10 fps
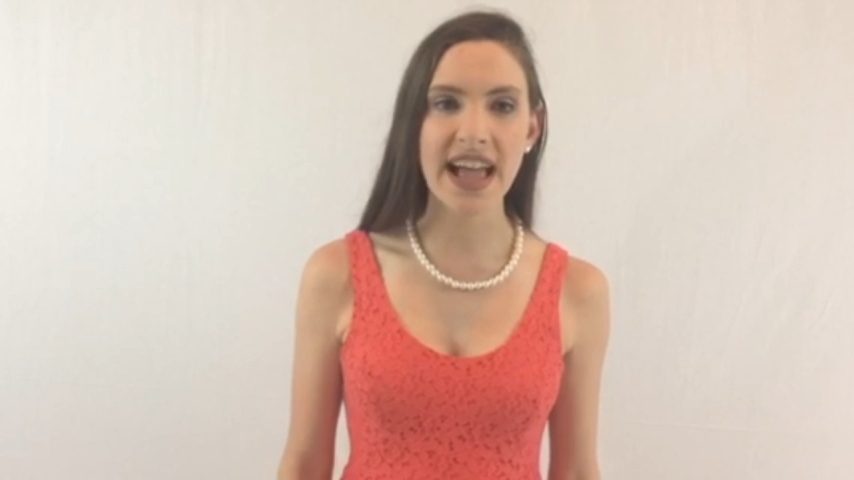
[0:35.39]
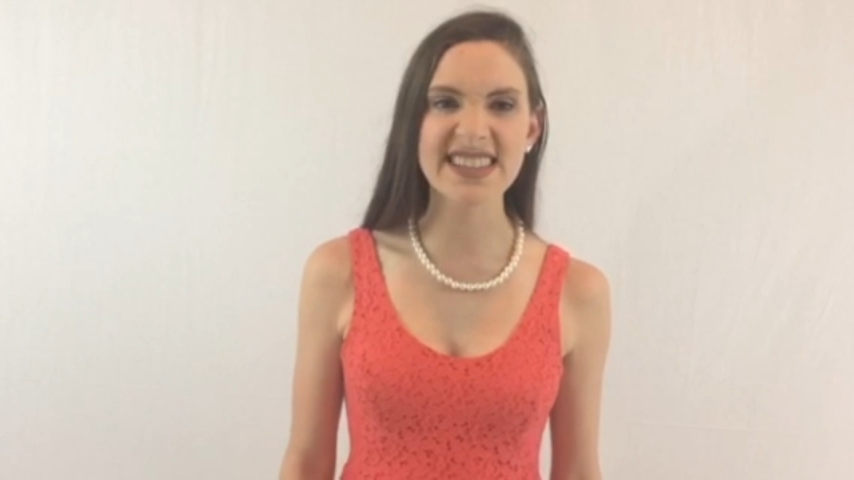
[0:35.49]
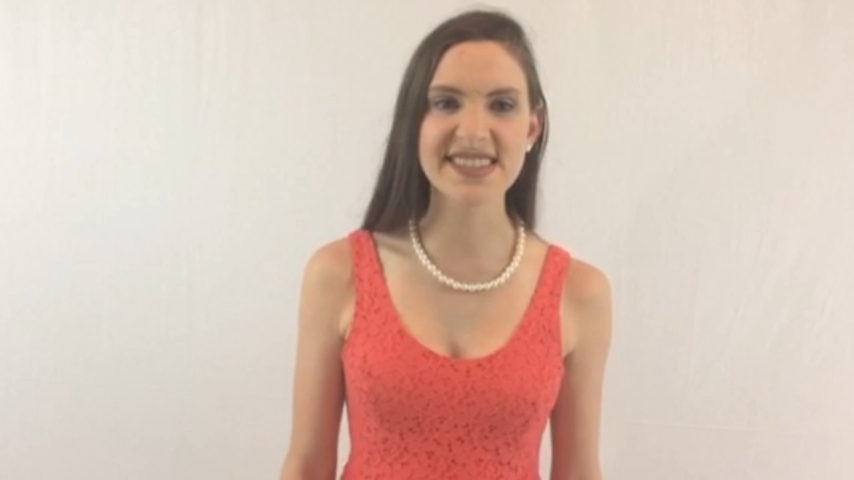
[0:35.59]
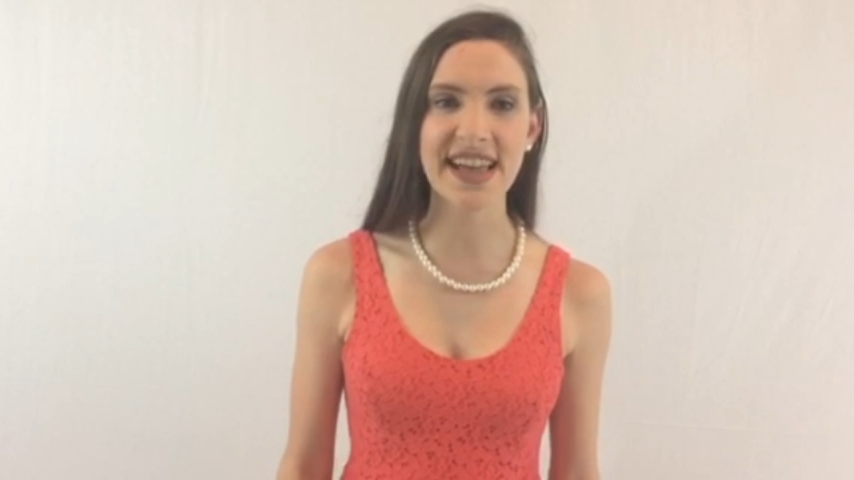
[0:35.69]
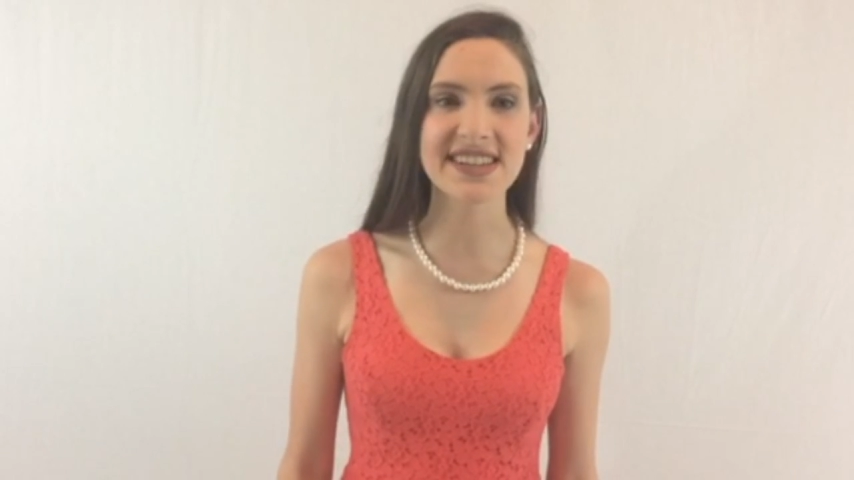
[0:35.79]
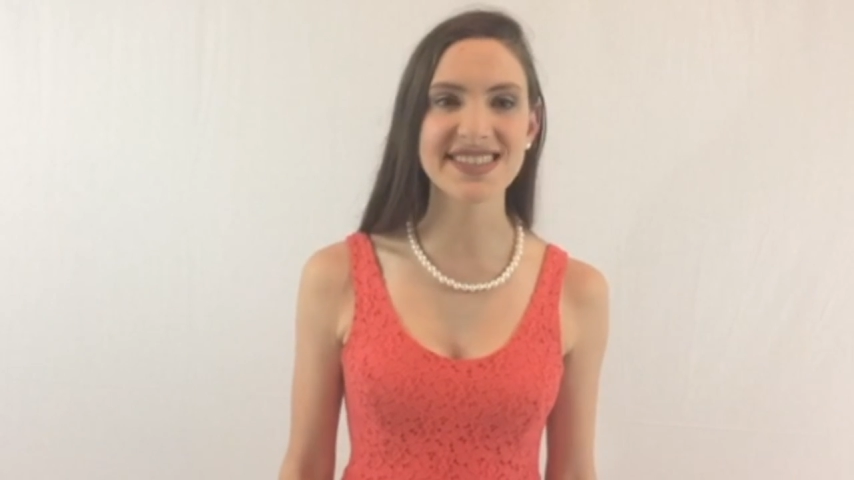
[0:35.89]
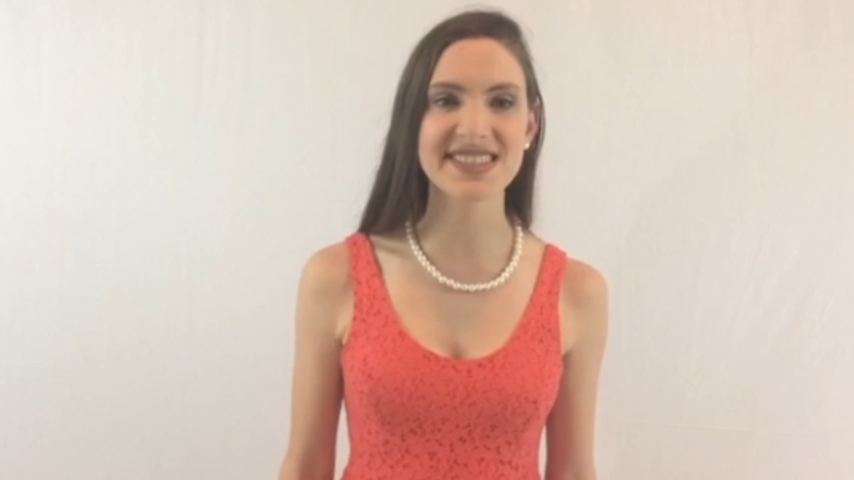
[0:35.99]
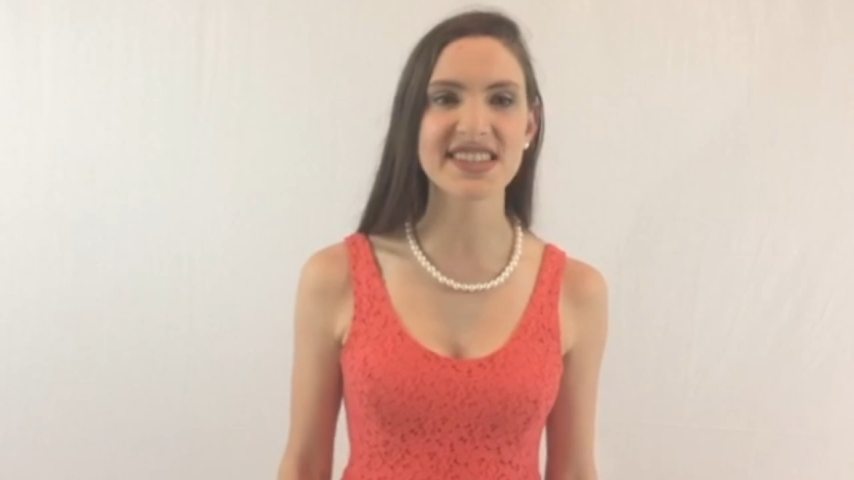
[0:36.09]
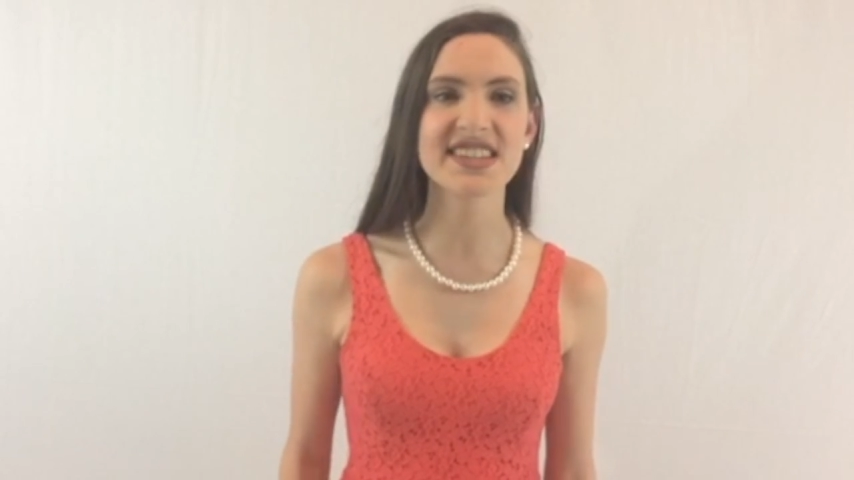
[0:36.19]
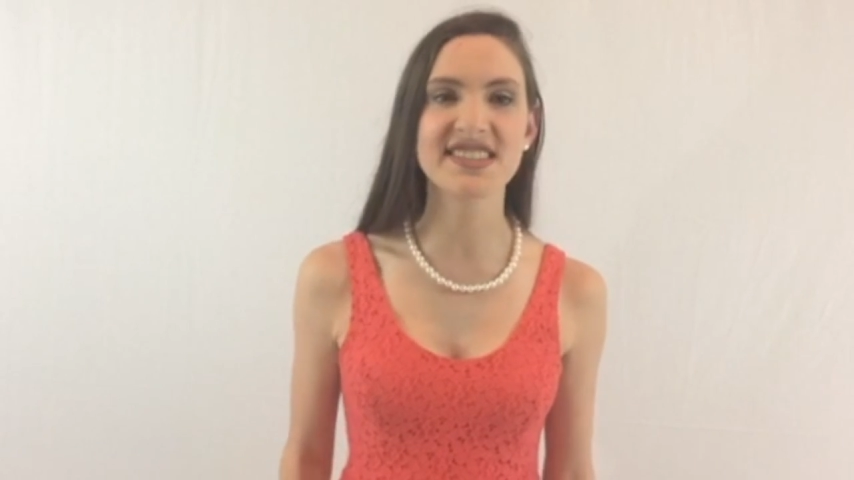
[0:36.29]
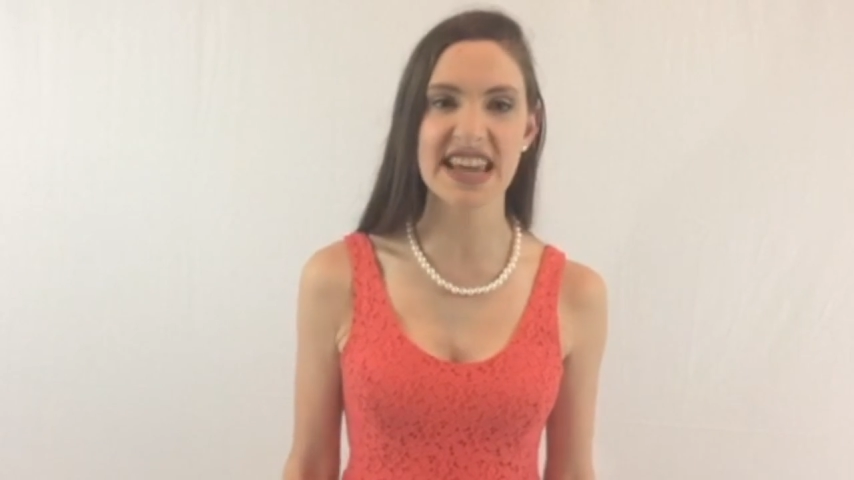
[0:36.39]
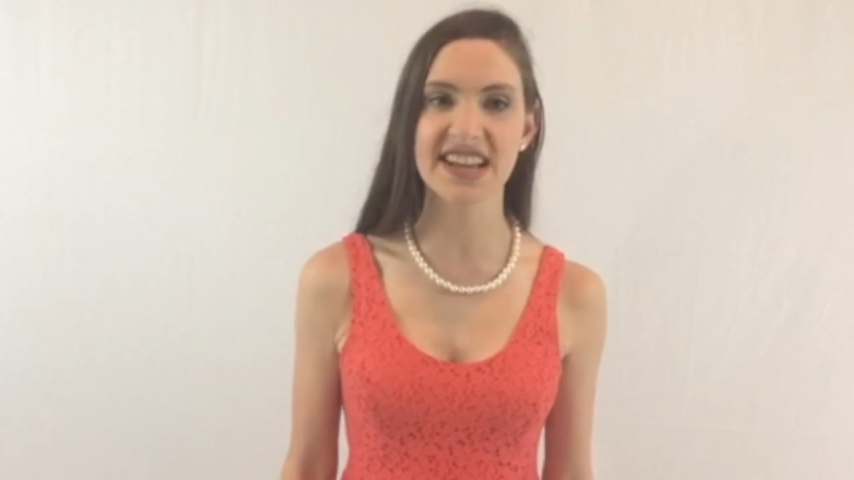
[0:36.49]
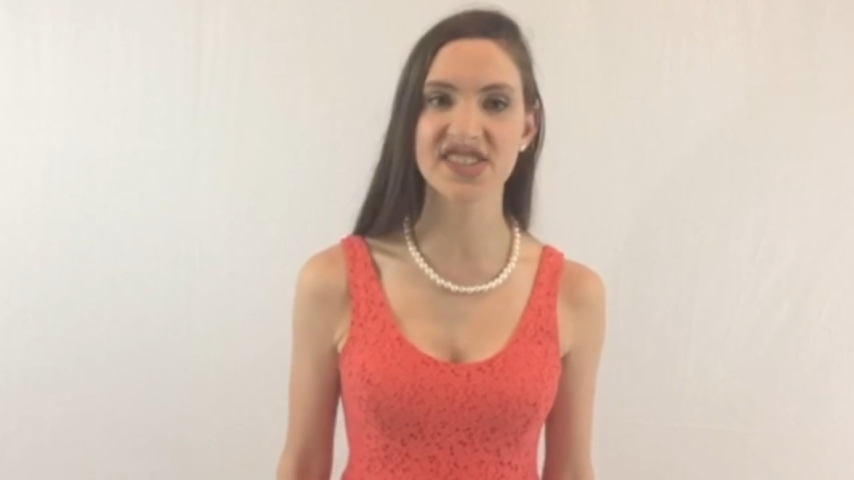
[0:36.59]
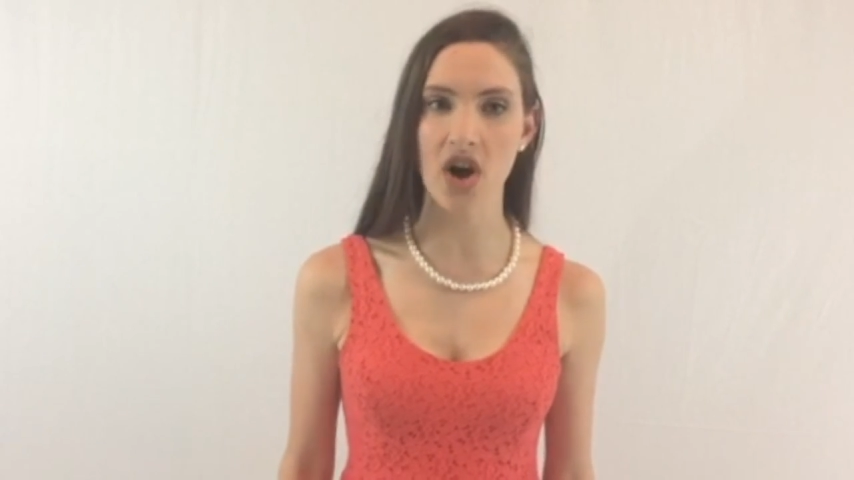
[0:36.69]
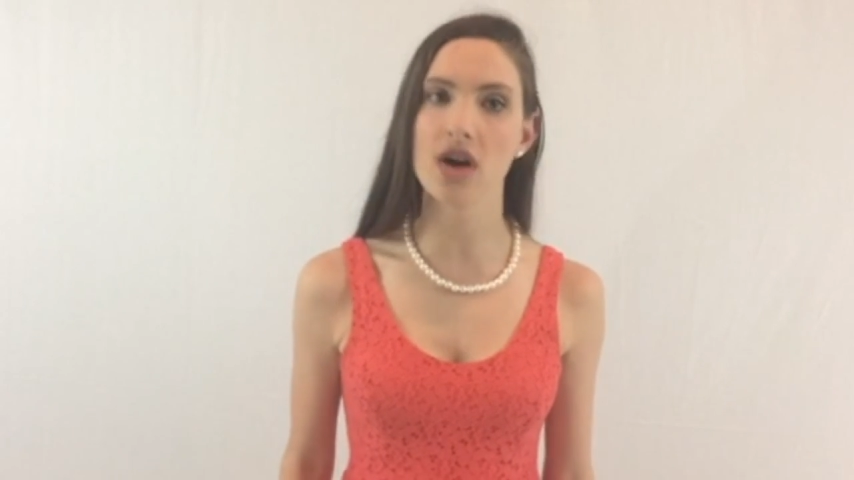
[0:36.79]
and sexist
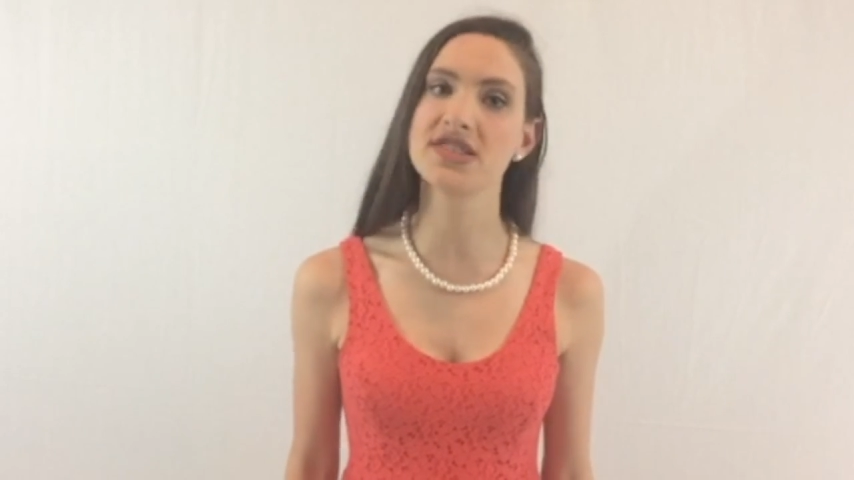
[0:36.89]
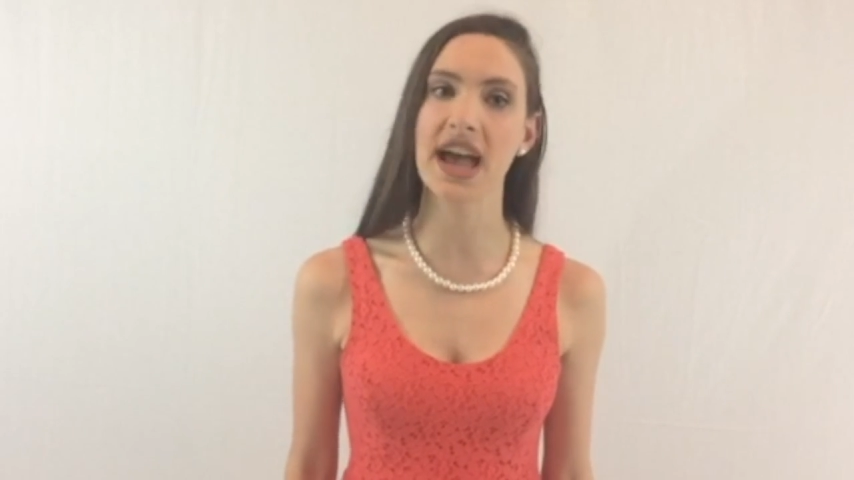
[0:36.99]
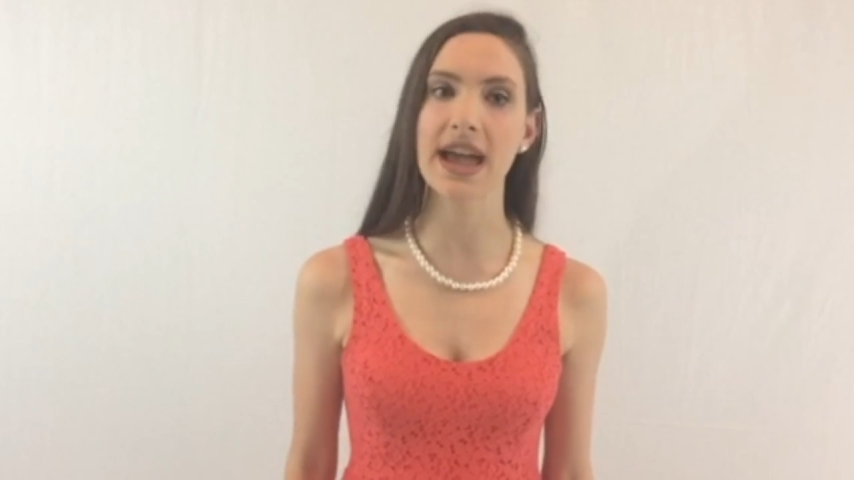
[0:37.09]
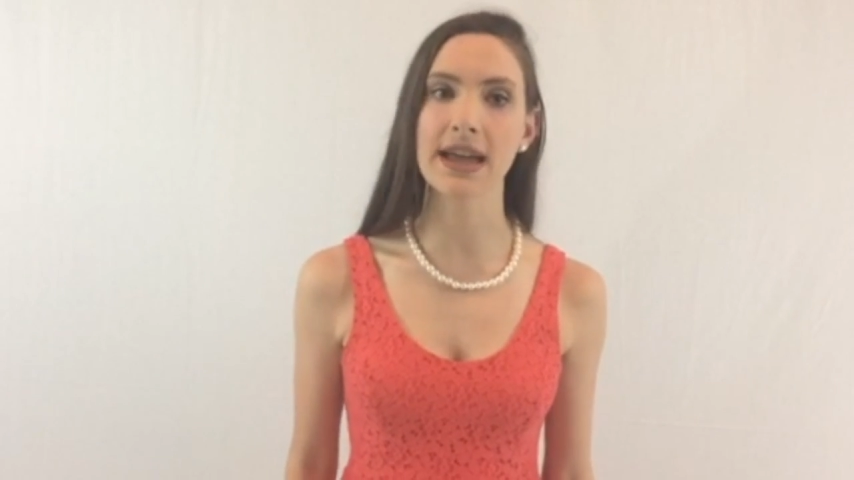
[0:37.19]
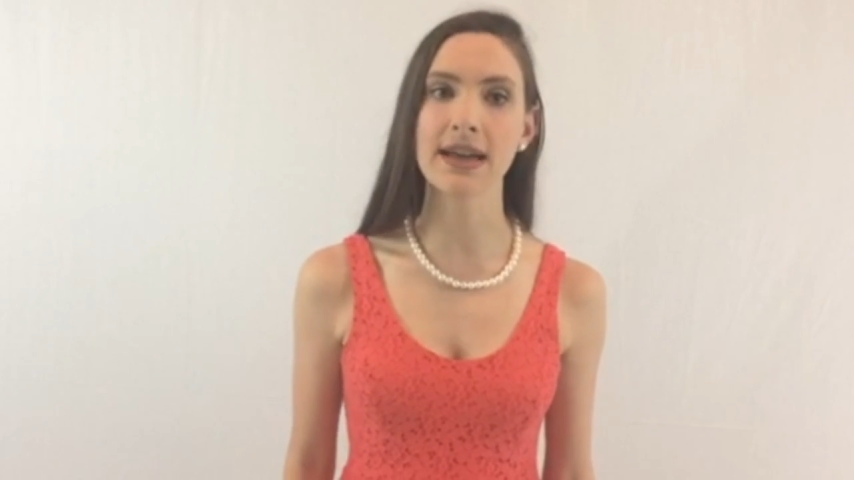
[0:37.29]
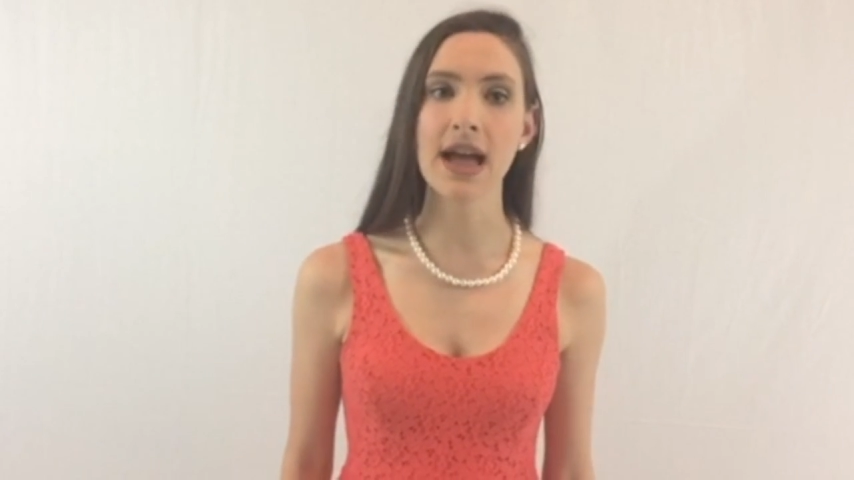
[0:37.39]
digs all day.